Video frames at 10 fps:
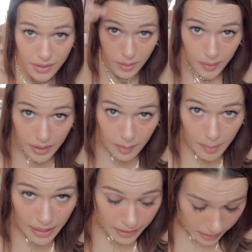So we're gonna
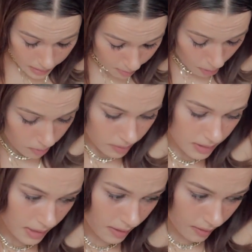make this
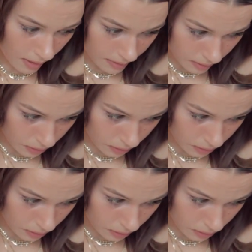ponytail on the